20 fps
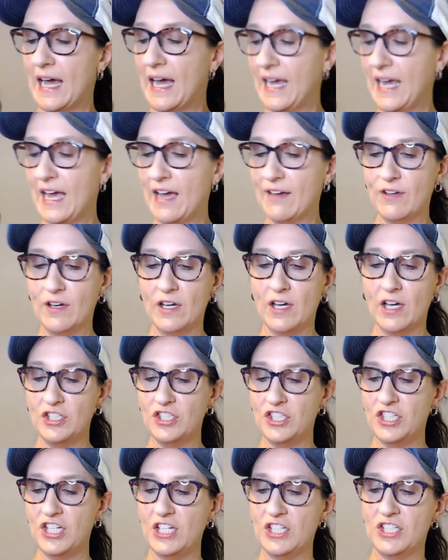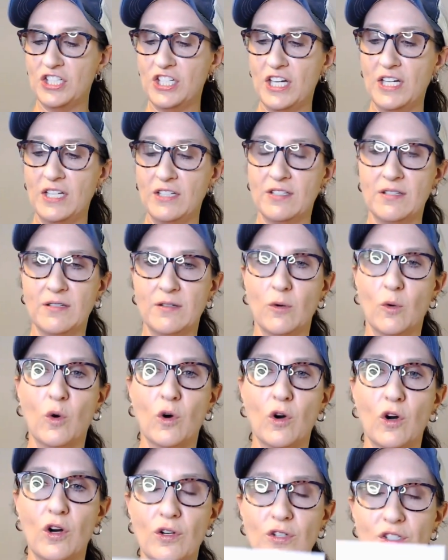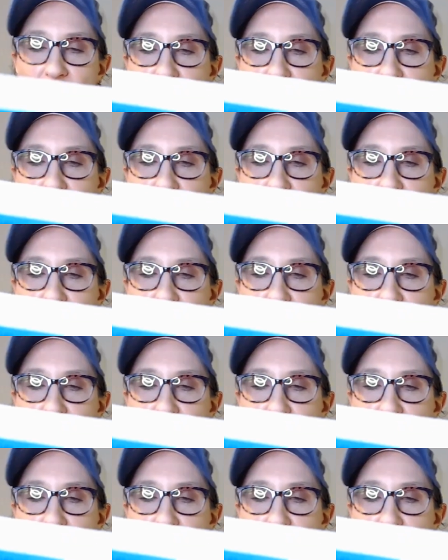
I have a cheat sheet or